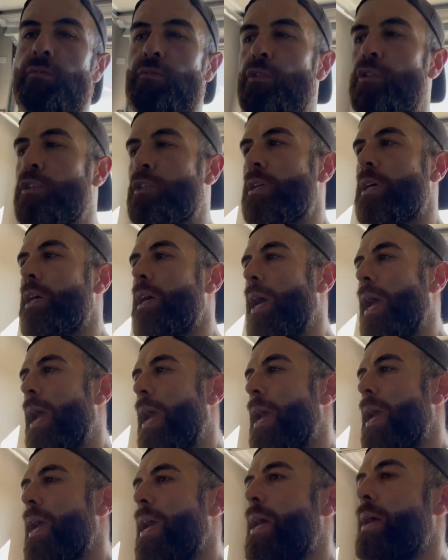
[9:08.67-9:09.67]
the future,
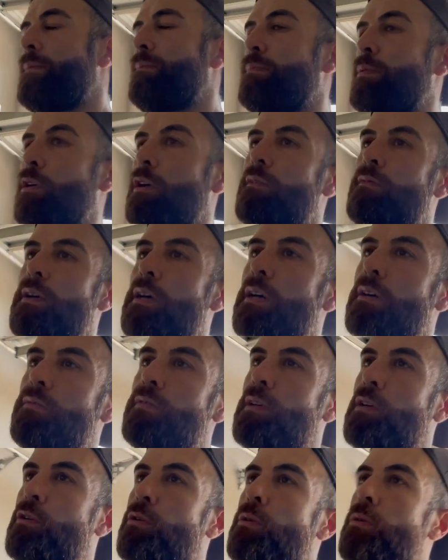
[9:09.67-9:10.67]
and blow-off valves
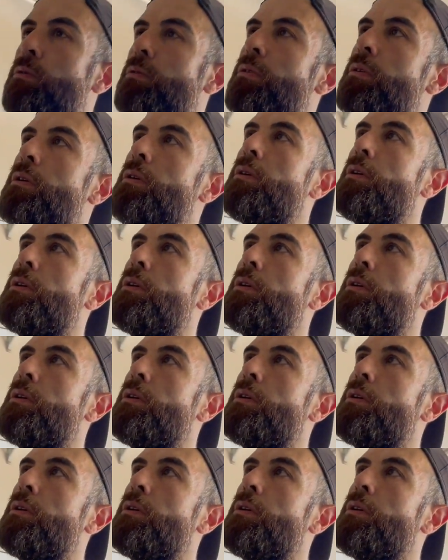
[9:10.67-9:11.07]
are cool